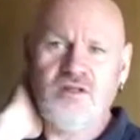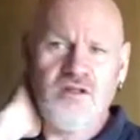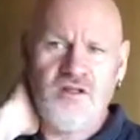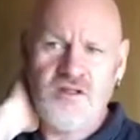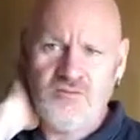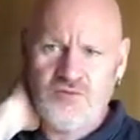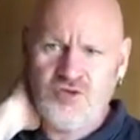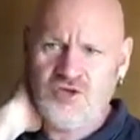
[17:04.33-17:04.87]
and then
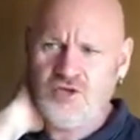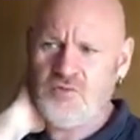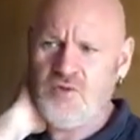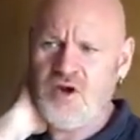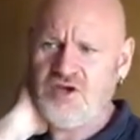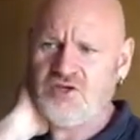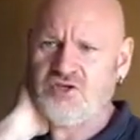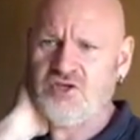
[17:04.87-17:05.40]
that was too
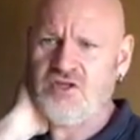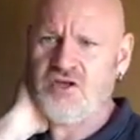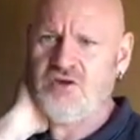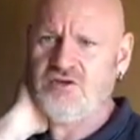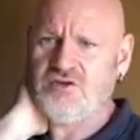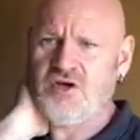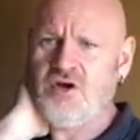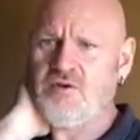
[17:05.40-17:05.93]
much, so then
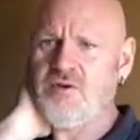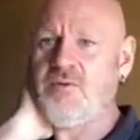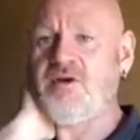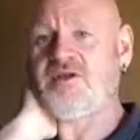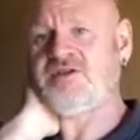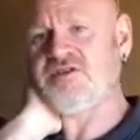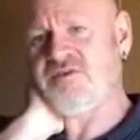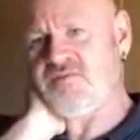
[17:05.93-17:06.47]
I dialed it
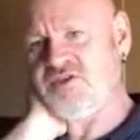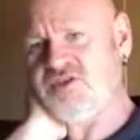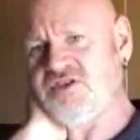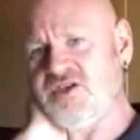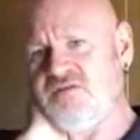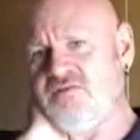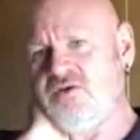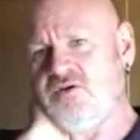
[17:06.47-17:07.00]
back to
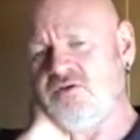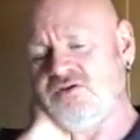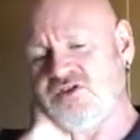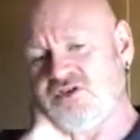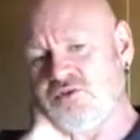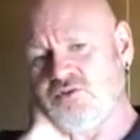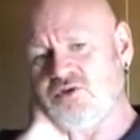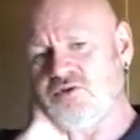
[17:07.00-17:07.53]
77,
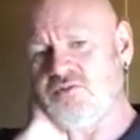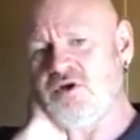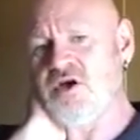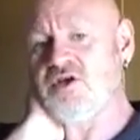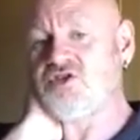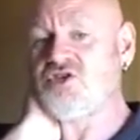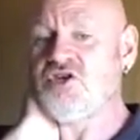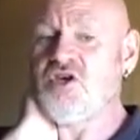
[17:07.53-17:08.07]
still too
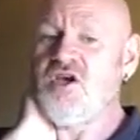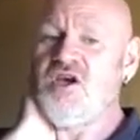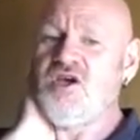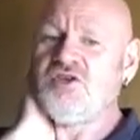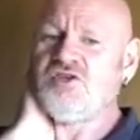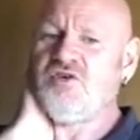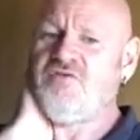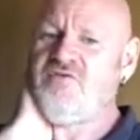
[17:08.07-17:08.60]
much.
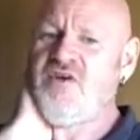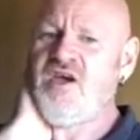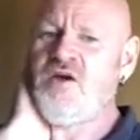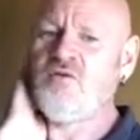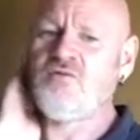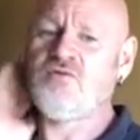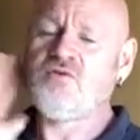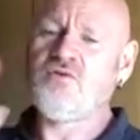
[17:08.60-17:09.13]
So I
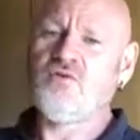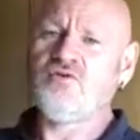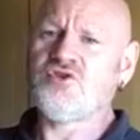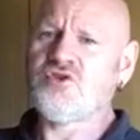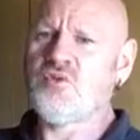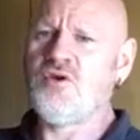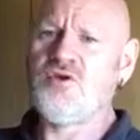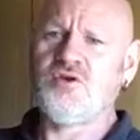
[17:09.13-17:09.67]
found sort of
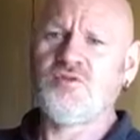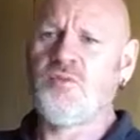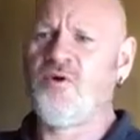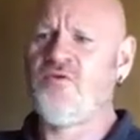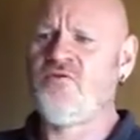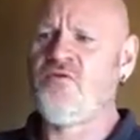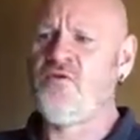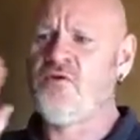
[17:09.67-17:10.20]
sweet
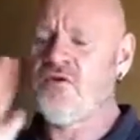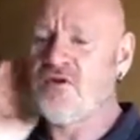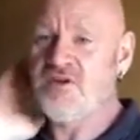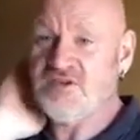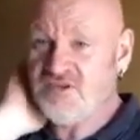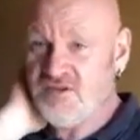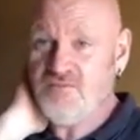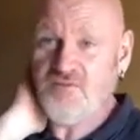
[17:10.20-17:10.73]
spot for it
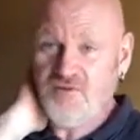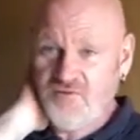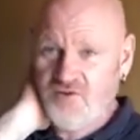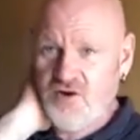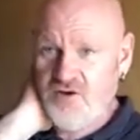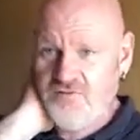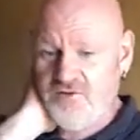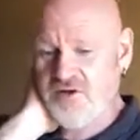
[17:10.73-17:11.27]
is
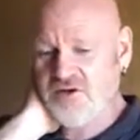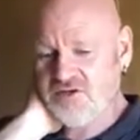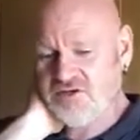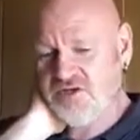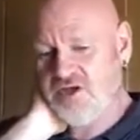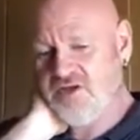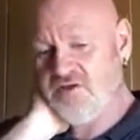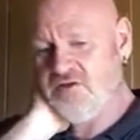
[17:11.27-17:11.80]
75, like I
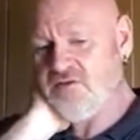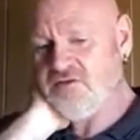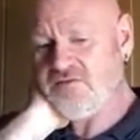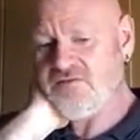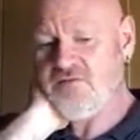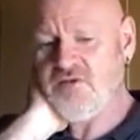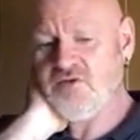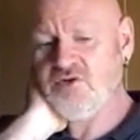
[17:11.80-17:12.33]
said.
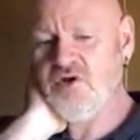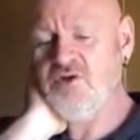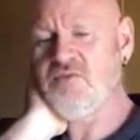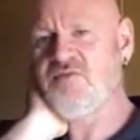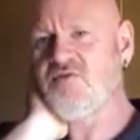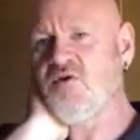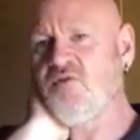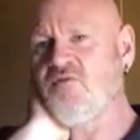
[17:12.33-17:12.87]
Time
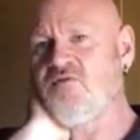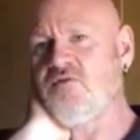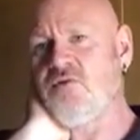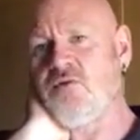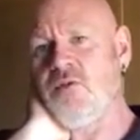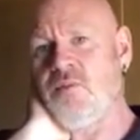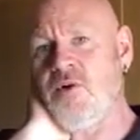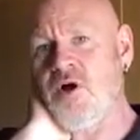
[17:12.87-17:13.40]
you've gone through
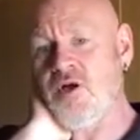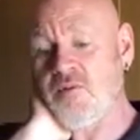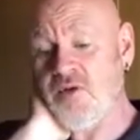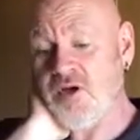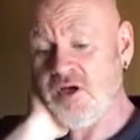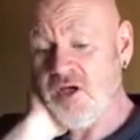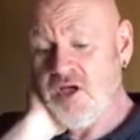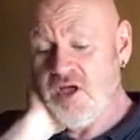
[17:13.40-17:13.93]
all the pipe
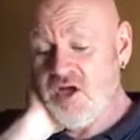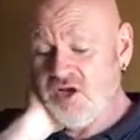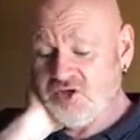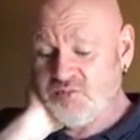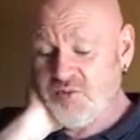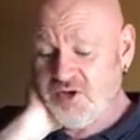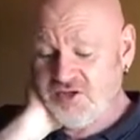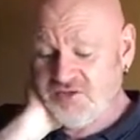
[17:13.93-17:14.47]
work. I
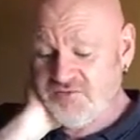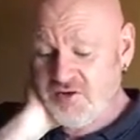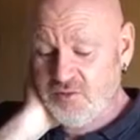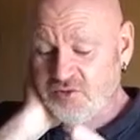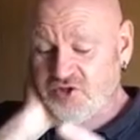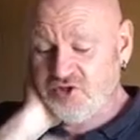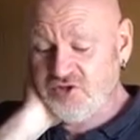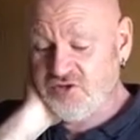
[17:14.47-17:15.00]
suppose if I
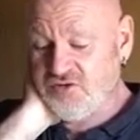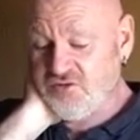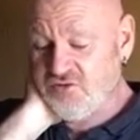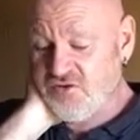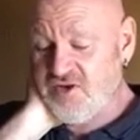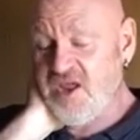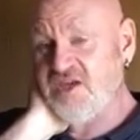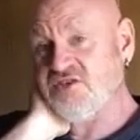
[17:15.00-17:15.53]
was
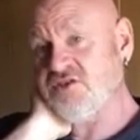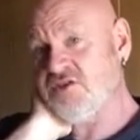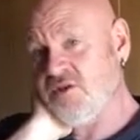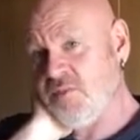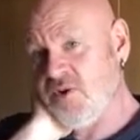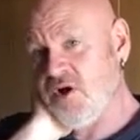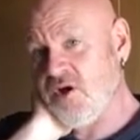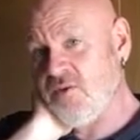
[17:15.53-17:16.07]
to lessen
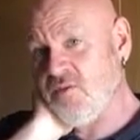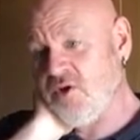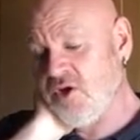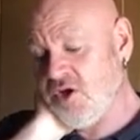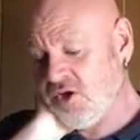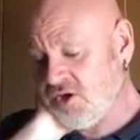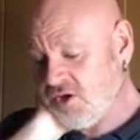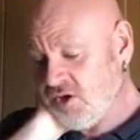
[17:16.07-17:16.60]
the pipe
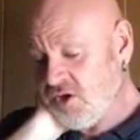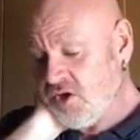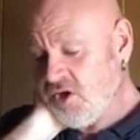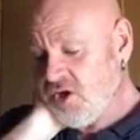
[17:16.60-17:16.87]
work,